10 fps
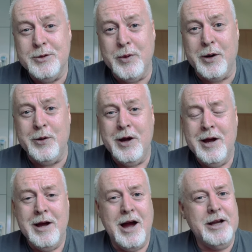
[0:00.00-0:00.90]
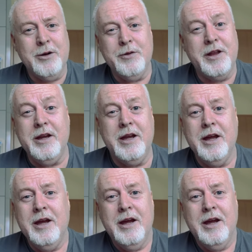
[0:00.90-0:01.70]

Well, I don't think